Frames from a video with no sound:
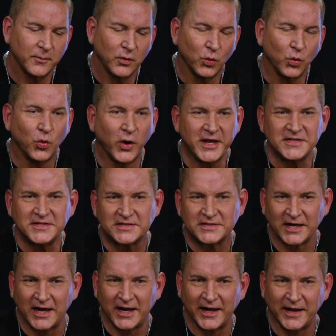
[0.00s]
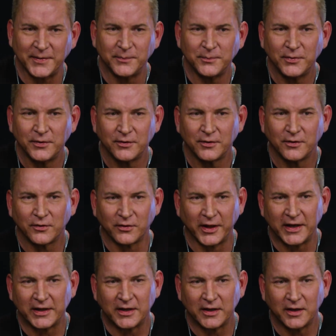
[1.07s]
waste time,
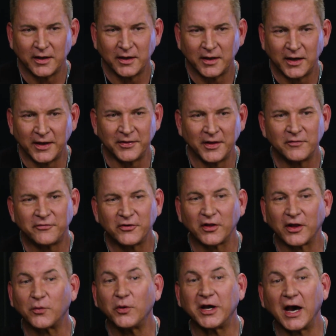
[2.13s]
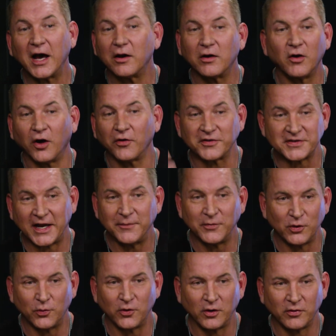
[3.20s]
and then feel like we got all the time in
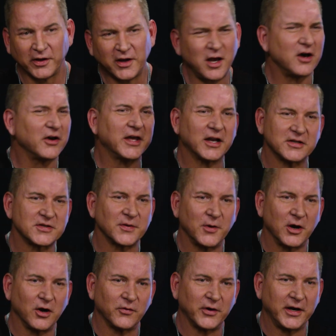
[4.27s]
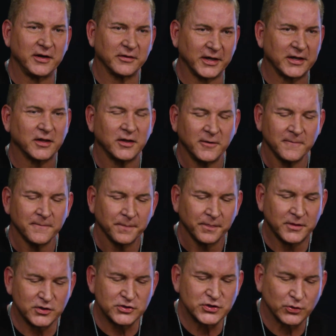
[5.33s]
the world. Like, I'll get it tomorrow, right?
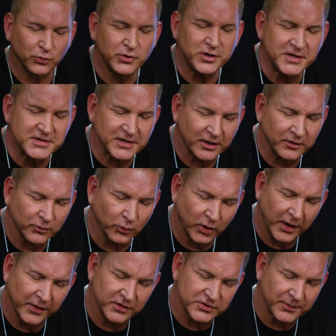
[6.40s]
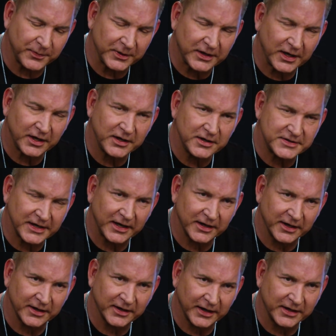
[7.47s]
There's a reason why there's a beginning date
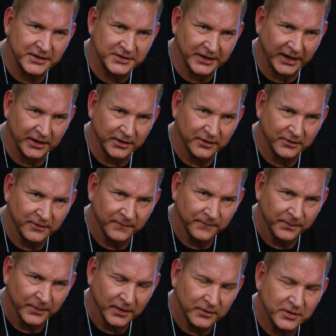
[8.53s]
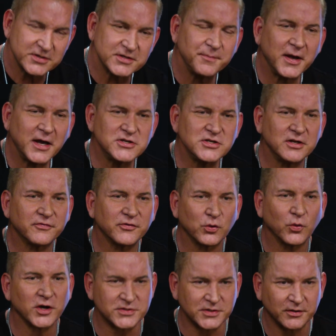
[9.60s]
and an end date. Because imagine if there
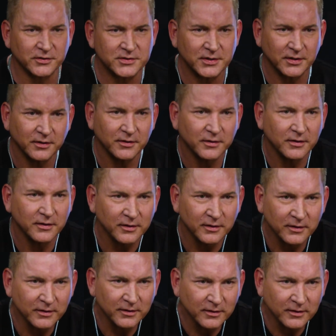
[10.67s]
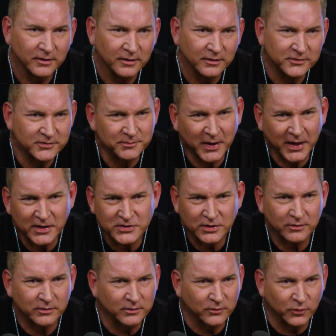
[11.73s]
wasn't. Just
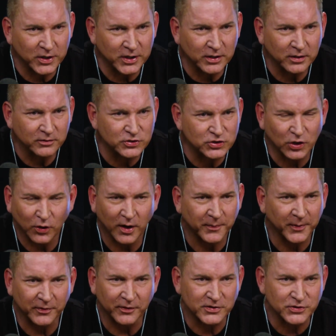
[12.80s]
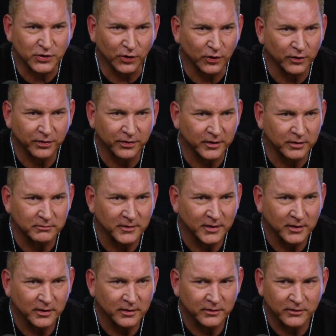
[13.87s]
imagine we show up on this earth and
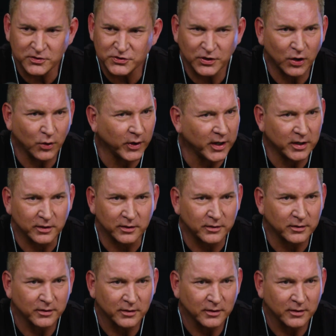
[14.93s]
there's no end.